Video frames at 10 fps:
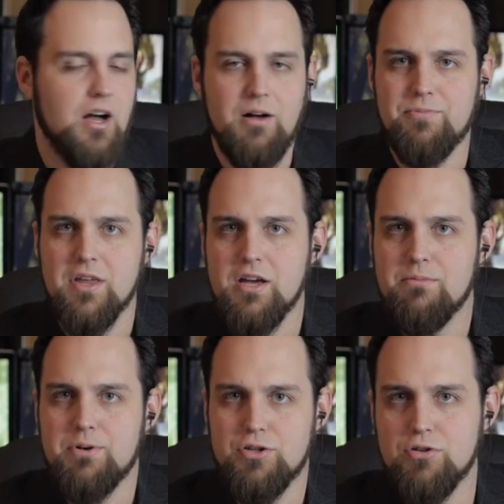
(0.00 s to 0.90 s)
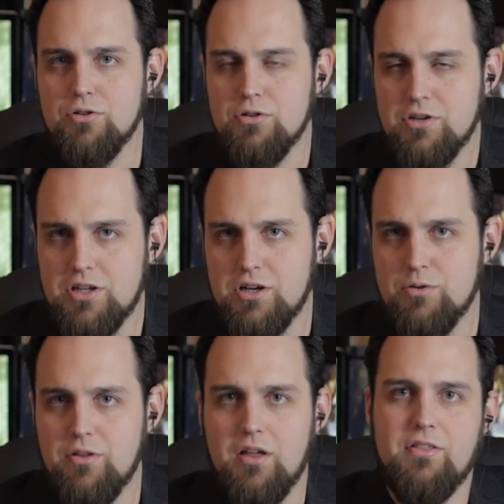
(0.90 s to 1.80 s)
Um, but Google, you
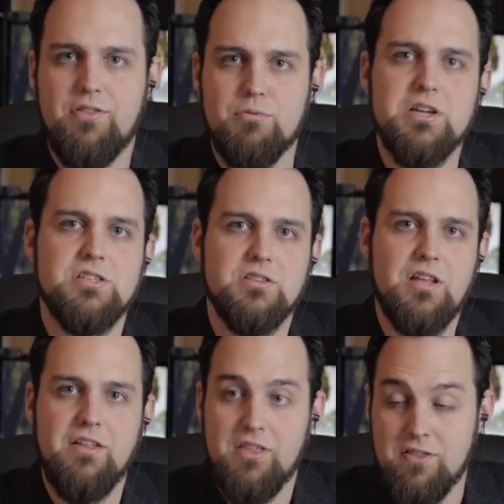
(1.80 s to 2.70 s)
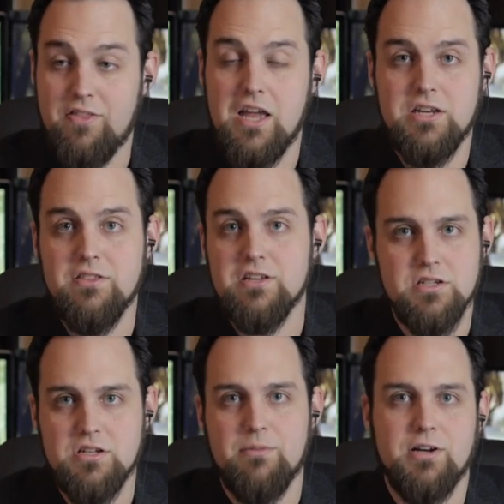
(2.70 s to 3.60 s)
know, the reason I think that they did
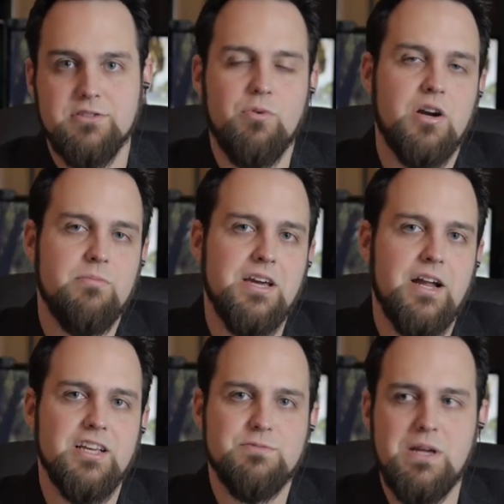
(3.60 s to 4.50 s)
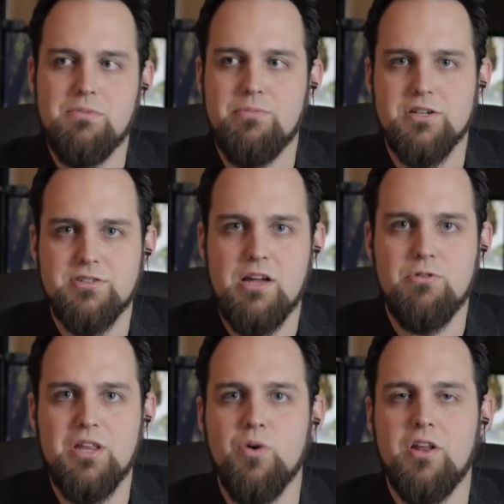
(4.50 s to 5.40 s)
this is not because they wanted to be an I S P, but because they
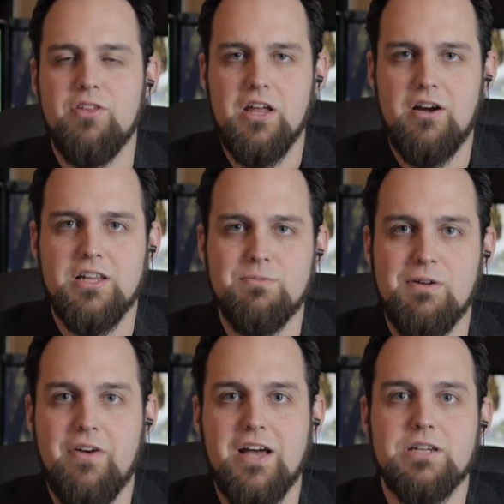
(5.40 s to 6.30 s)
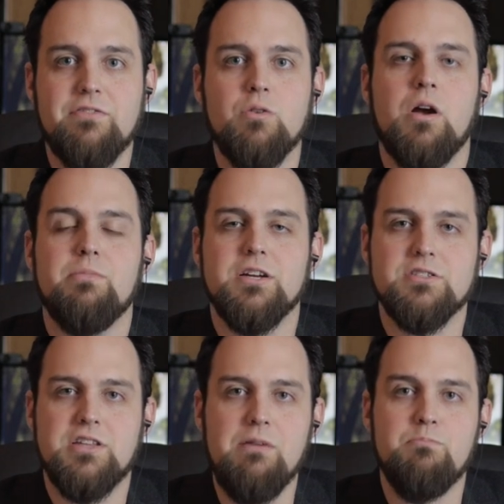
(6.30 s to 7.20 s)
really wanted the internet to be fast everywhere
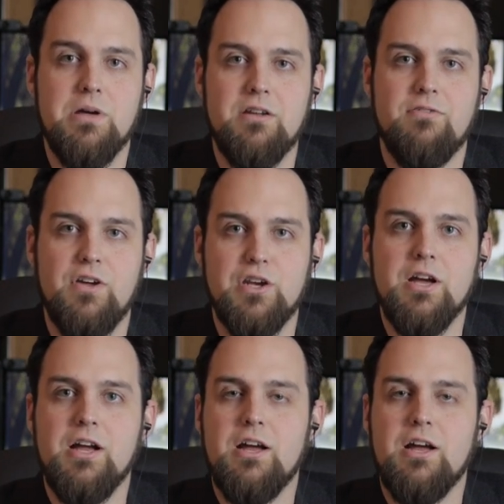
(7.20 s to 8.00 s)
because they benefit